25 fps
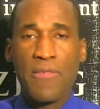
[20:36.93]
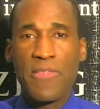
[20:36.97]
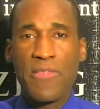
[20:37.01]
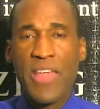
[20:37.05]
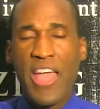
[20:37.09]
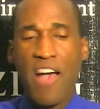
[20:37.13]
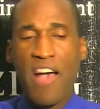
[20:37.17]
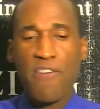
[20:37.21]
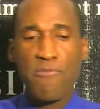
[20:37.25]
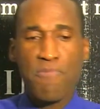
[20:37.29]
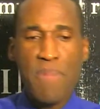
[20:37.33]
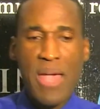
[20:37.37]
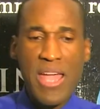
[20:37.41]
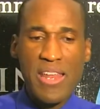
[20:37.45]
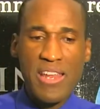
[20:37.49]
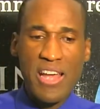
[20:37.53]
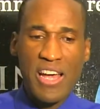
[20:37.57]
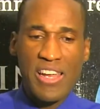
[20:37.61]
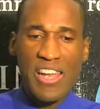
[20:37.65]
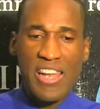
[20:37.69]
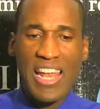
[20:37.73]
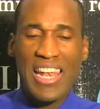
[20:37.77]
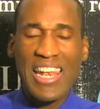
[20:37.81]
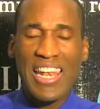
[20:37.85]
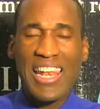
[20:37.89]
They have
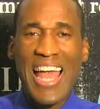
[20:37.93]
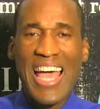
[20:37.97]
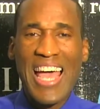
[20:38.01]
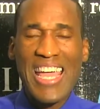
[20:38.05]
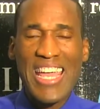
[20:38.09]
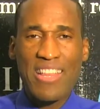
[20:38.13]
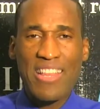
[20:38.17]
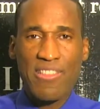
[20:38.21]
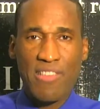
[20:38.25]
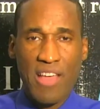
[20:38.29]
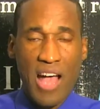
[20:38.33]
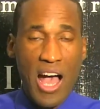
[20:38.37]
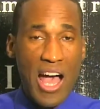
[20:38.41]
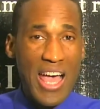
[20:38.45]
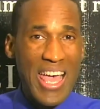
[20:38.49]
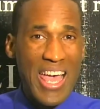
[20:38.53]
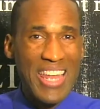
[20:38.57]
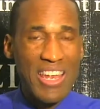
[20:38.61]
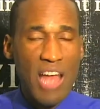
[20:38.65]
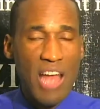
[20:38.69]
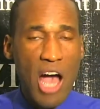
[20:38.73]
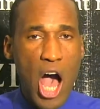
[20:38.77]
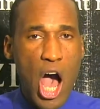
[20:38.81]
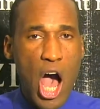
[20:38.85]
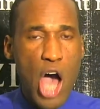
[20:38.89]
made an alliance,
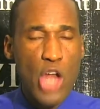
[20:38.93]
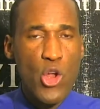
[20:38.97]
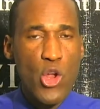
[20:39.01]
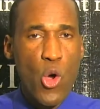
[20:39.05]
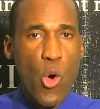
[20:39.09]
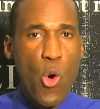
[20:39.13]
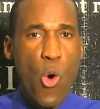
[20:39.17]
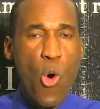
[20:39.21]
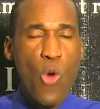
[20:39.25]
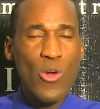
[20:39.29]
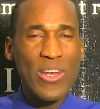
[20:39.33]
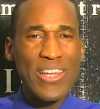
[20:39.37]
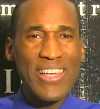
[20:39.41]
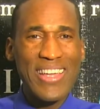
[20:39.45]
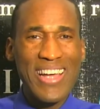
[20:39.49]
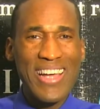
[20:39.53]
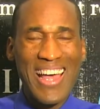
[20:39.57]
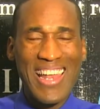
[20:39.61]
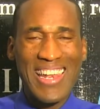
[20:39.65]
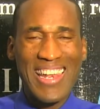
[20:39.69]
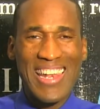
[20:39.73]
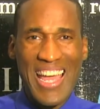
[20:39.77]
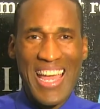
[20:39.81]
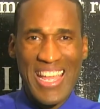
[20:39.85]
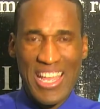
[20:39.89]
an unholy
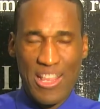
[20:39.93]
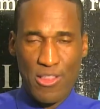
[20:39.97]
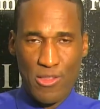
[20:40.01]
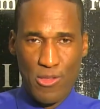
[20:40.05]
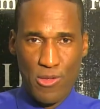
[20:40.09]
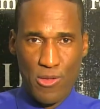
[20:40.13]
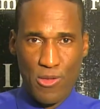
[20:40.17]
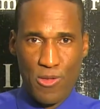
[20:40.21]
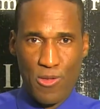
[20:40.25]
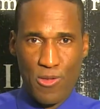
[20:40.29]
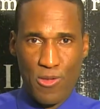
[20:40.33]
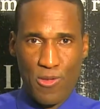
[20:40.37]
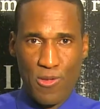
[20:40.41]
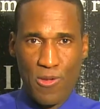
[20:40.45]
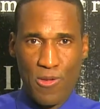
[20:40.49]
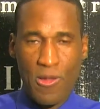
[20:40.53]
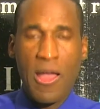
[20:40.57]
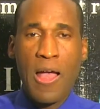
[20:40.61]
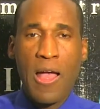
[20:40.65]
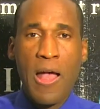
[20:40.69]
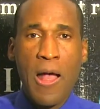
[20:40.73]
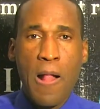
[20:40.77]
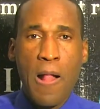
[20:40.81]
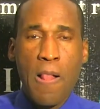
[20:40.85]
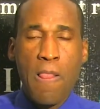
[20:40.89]
alliance
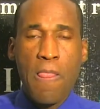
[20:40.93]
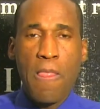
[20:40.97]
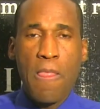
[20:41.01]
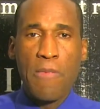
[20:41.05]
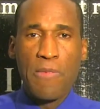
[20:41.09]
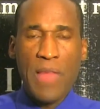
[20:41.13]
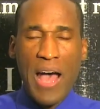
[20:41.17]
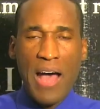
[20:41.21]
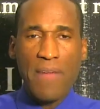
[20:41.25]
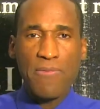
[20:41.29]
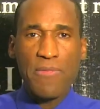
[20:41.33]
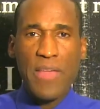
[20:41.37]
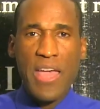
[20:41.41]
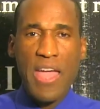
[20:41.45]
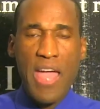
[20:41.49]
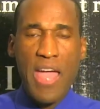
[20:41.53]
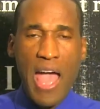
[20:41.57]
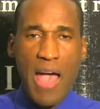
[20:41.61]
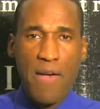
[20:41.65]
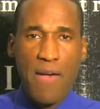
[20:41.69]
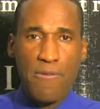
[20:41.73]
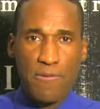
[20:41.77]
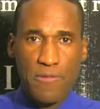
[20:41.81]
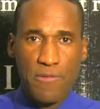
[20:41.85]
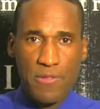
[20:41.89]
now they
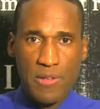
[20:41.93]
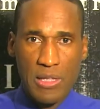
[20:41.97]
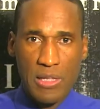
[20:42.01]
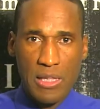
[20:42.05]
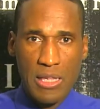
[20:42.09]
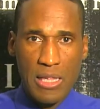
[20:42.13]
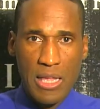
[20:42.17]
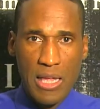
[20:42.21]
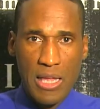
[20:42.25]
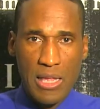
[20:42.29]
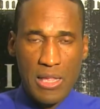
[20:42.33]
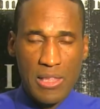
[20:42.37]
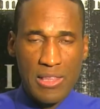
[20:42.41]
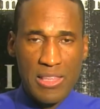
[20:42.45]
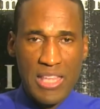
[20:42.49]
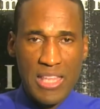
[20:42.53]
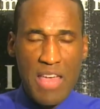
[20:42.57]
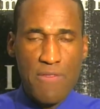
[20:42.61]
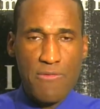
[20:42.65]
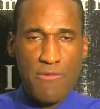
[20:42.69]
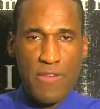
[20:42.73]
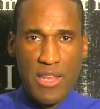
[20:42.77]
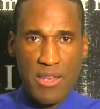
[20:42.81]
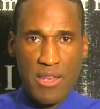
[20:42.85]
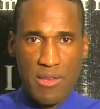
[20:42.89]
have
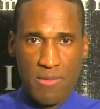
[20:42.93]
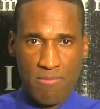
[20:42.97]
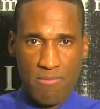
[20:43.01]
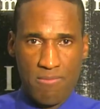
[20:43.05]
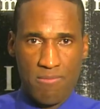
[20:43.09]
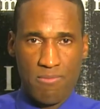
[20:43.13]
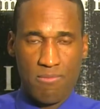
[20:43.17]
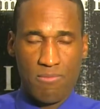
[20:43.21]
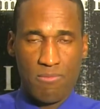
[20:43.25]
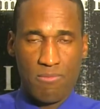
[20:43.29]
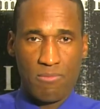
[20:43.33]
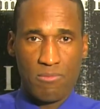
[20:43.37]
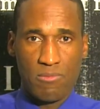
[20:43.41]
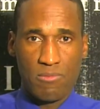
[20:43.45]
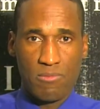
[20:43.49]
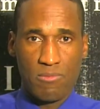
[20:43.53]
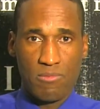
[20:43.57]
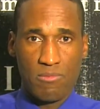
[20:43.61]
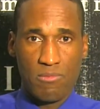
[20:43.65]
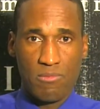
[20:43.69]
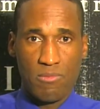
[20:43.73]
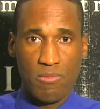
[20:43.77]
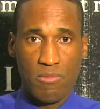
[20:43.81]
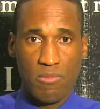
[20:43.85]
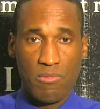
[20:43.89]
given
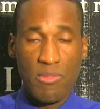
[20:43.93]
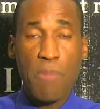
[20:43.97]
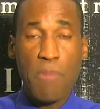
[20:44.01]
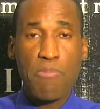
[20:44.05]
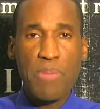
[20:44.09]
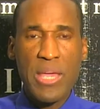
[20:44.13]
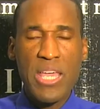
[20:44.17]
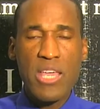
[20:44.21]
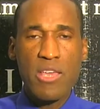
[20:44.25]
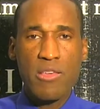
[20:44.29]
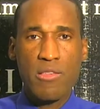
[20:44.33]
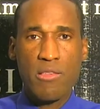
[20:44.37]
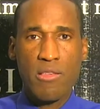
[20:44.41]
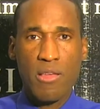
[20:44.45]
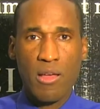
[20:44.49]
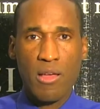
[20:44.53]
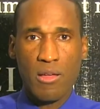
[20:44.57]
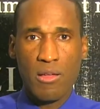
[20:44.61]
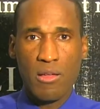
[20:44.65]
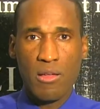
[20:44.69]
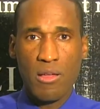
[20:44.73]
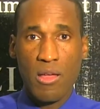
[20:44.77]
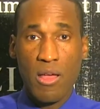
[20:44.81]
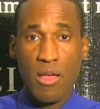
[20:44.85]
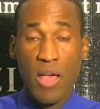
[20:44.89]
the beast
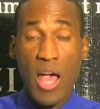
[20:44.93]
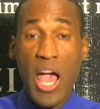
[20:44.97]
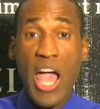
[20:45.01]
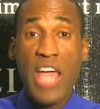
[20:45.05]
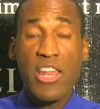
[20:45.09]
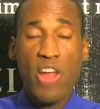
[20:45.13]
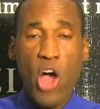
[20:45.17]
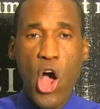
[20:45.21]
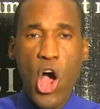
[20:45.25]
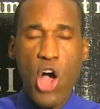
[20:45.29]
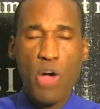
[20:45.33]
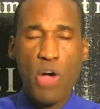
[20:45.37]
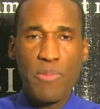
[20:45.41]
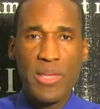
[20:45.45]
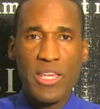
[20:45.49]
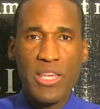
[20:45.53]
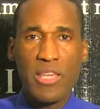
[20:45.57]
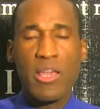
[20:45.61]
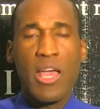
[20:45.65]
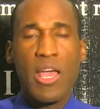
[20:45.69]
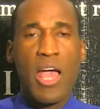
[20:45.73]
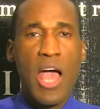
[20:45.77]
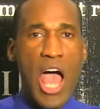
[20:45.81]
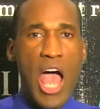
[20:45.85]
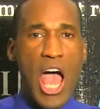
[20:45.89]
an
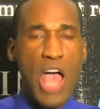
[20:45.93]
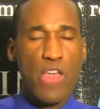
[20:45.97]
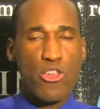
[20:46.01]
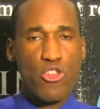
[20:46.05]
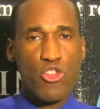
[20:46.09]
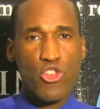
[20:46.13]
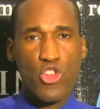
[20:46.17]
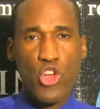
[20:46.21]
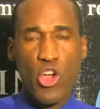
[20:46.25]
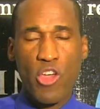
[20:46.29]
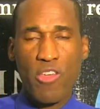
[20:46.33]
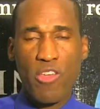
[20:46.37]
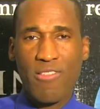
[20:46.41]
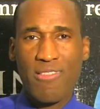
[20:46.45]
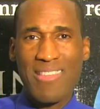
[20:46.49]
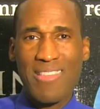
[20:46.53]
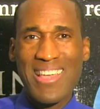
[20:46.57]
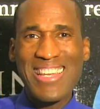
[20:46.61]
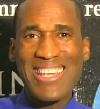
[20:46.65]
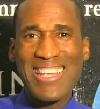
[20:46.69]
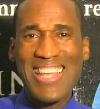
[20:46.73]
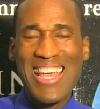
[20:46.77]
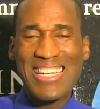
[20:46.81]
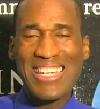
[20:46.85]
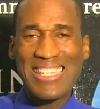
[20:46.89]
army as
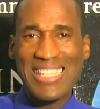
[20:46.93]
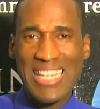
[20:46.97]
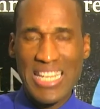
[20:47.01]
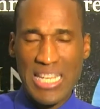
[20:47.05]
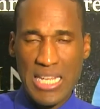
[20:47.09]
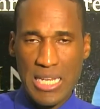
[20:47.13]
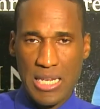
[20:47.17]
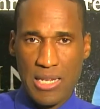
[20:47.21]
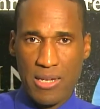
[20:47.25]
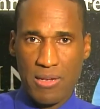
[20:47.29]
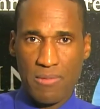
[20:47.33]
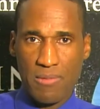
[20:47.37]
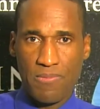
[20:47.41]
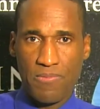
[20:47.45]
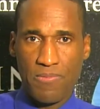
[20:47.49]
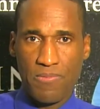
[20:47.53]
Justinian did.